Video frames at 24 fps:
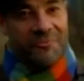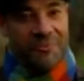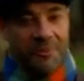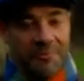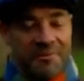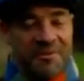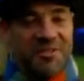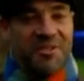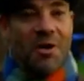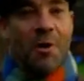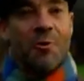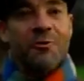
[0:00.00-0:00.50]

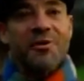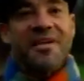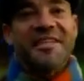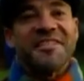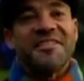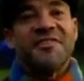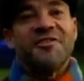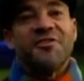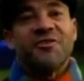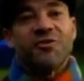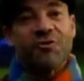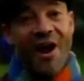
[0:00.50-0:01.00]
groups known as
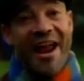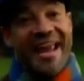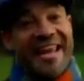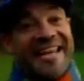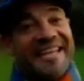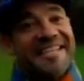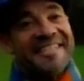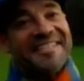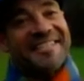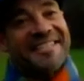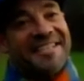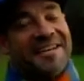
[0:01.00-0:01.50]

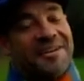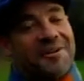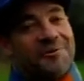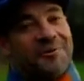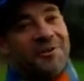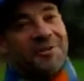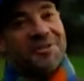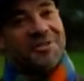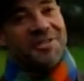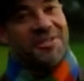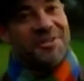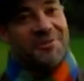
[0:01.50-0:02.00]
dreys
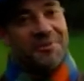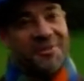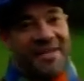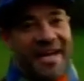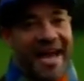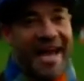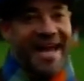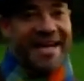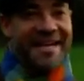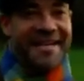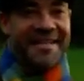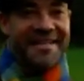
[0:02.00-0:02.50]
across the
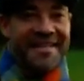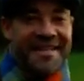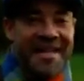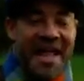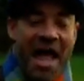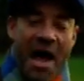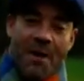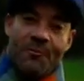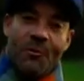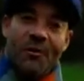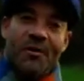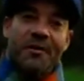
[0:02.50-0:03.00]
UK
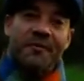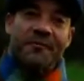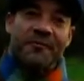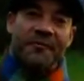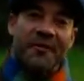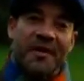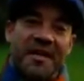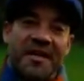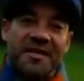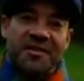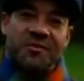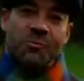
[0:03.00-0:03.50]
and one of the
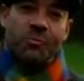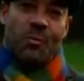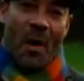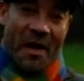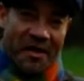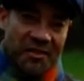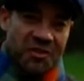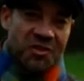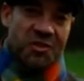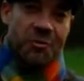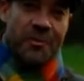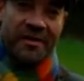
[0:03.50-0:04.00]
first
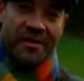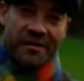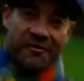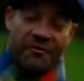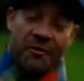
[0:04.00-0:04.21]
Welsh squirrel